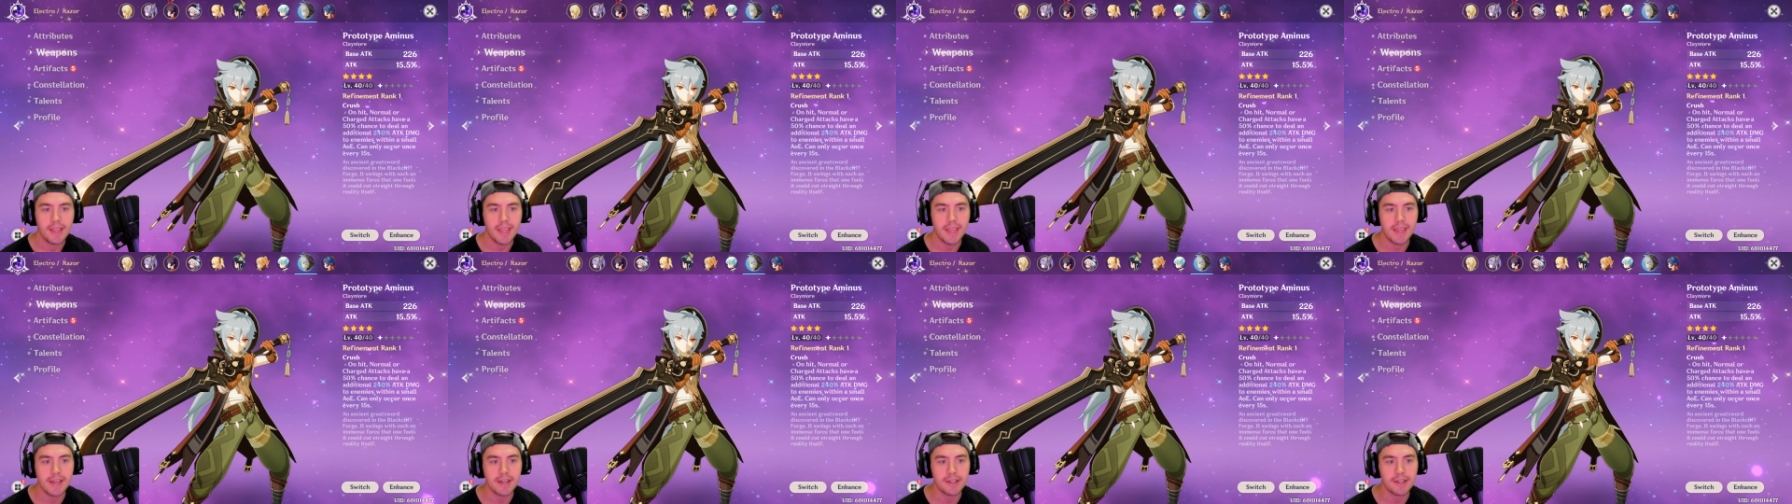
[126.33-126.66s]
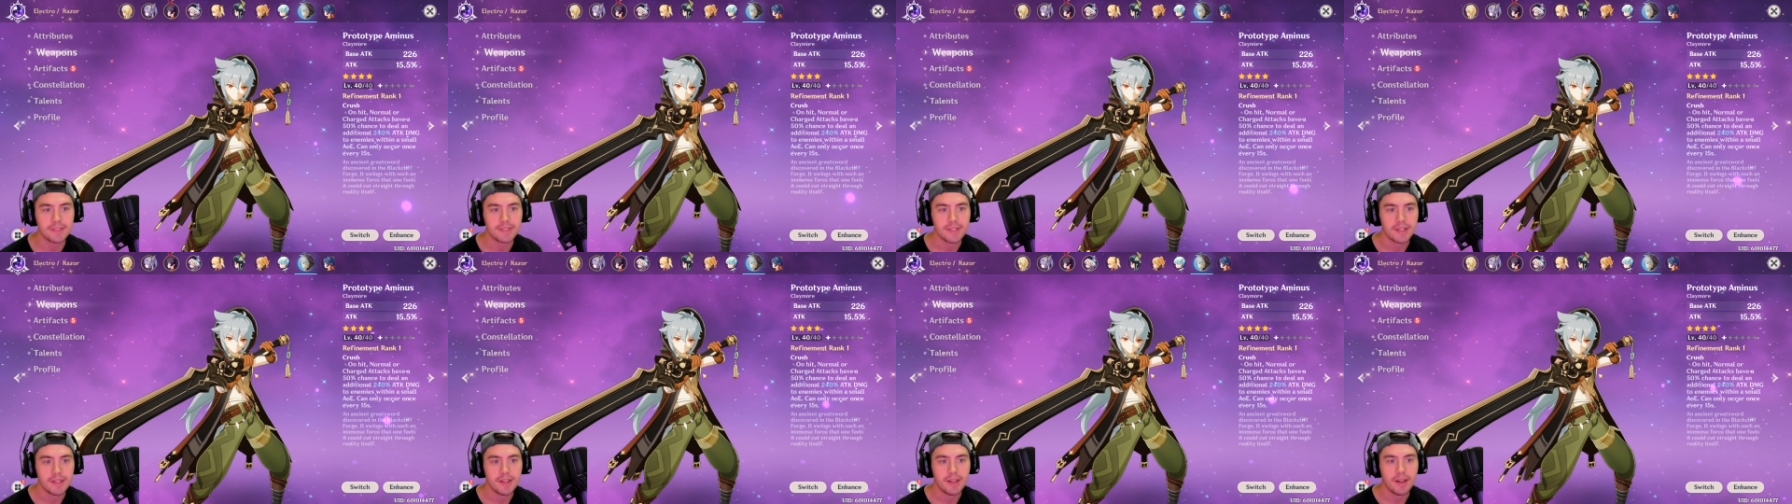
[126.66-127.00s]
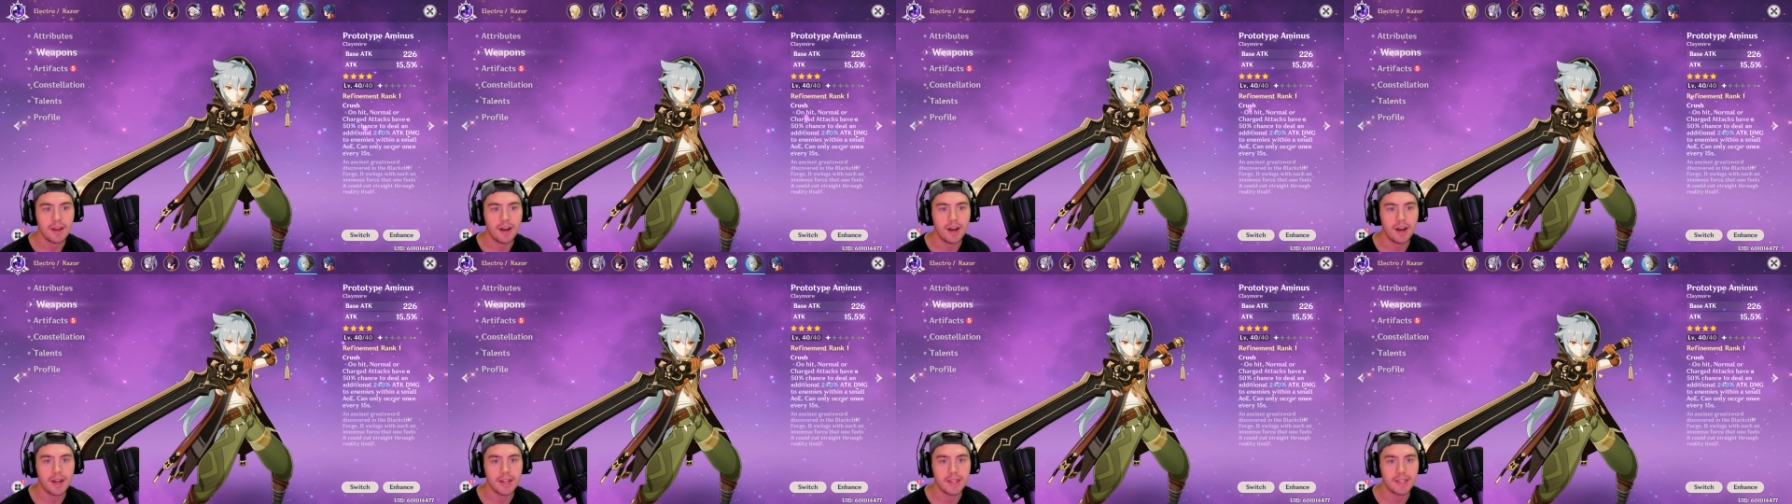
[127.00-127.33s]
And
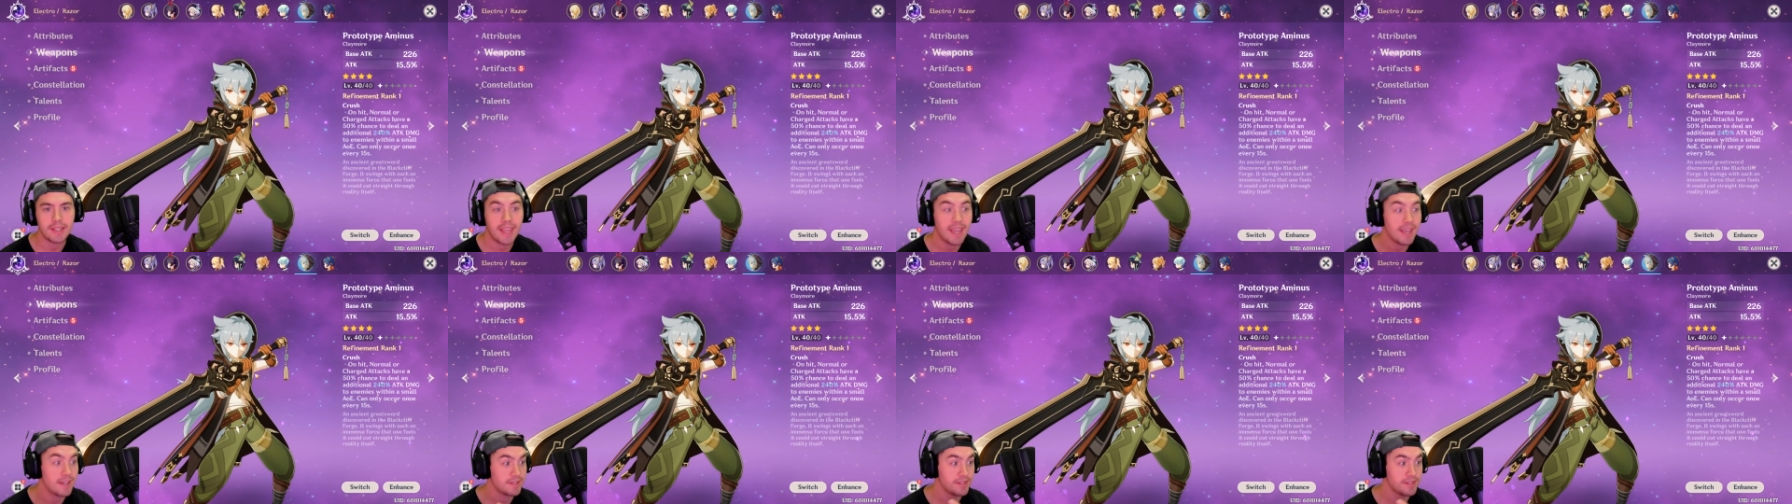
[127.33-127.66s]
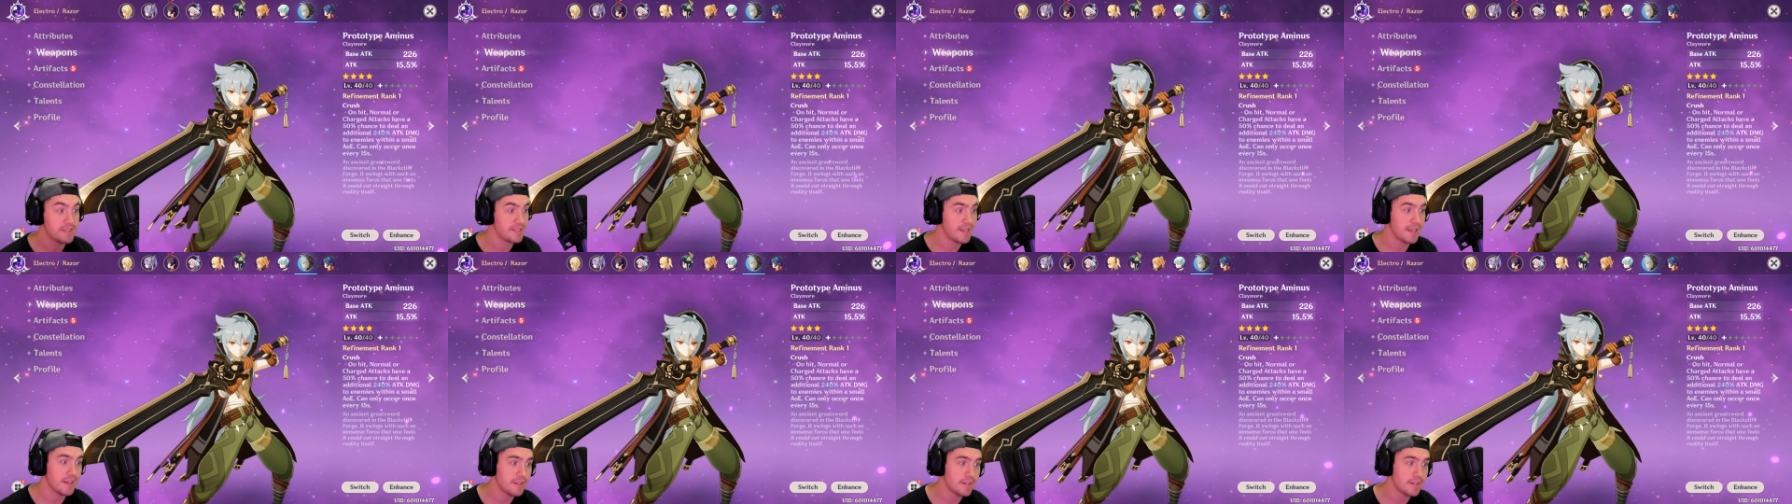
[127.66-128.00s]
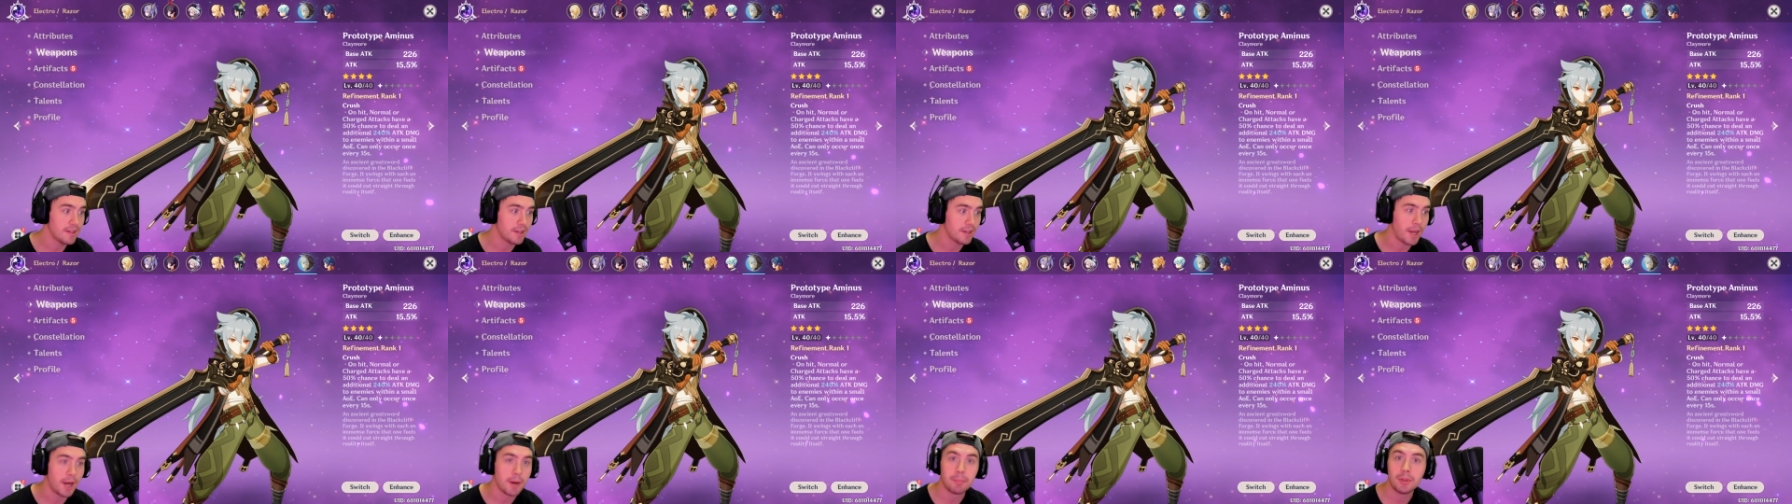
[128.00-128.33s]
I can't ascend
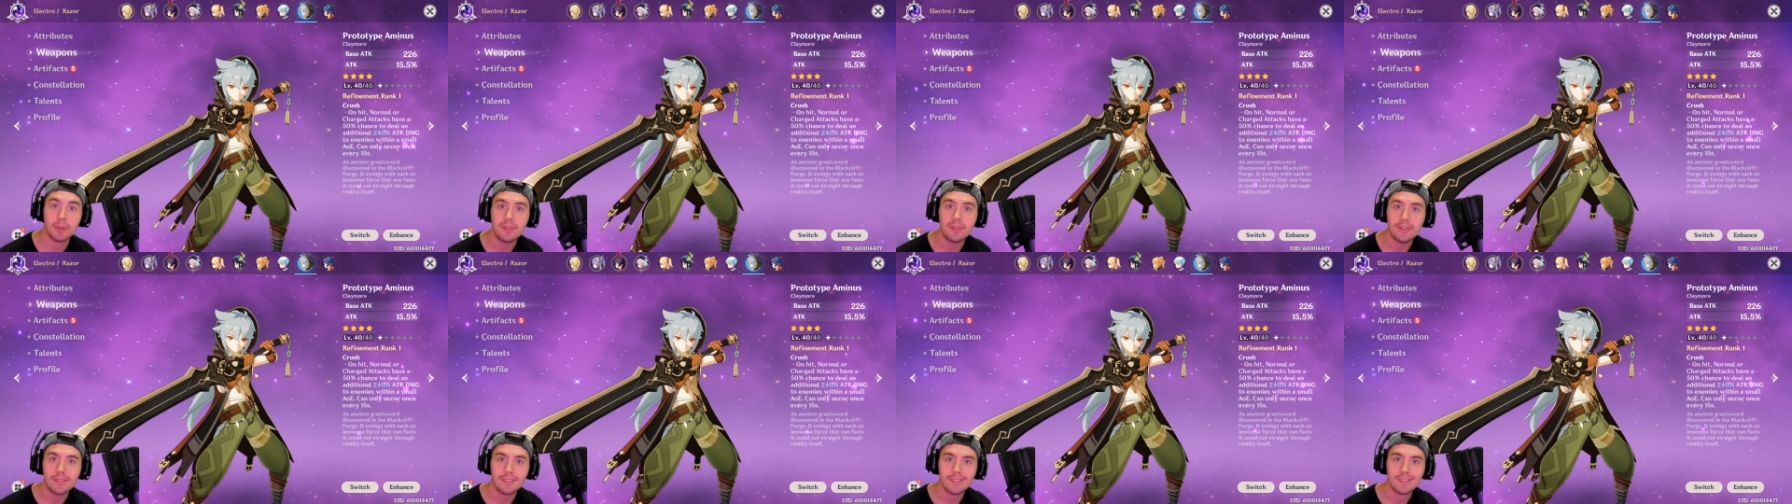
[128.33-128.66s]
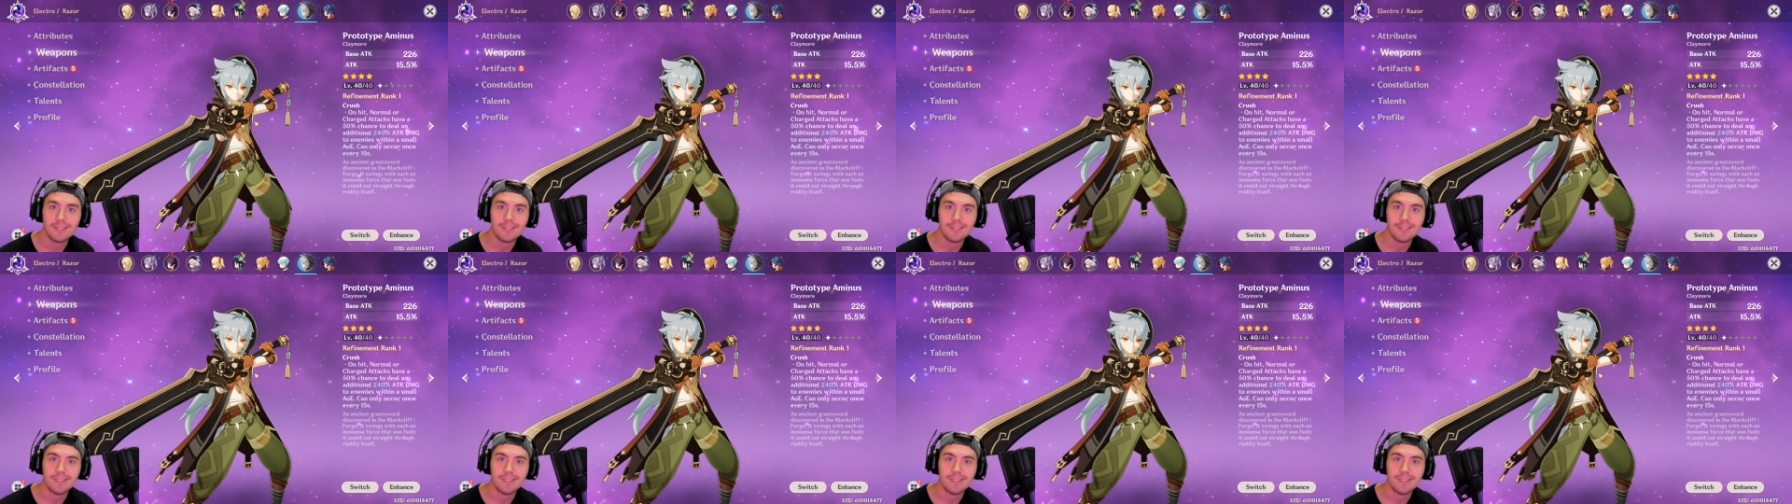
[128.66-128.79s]
a couple.